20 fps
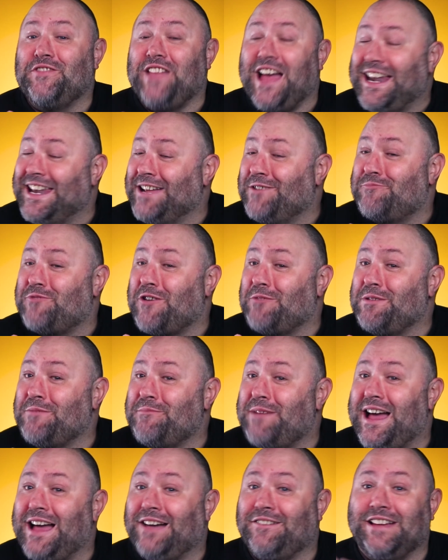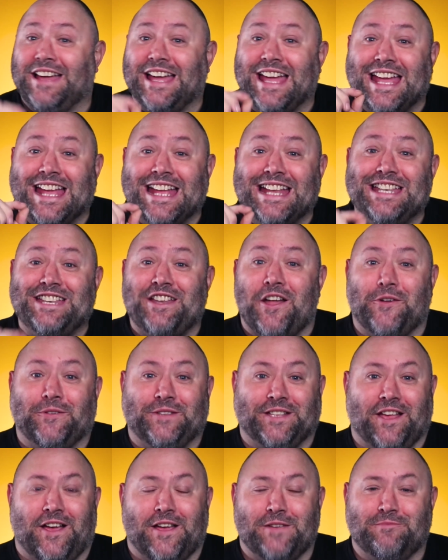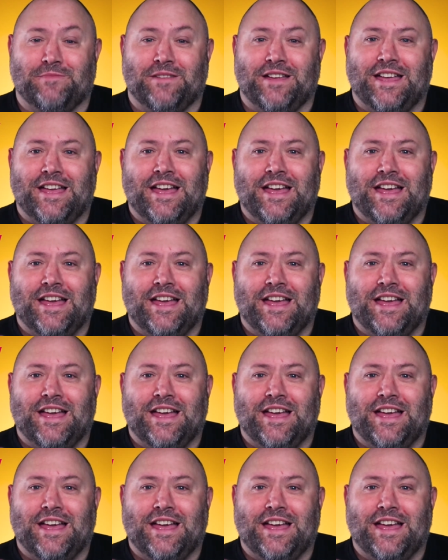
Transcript: that little problem out in no time.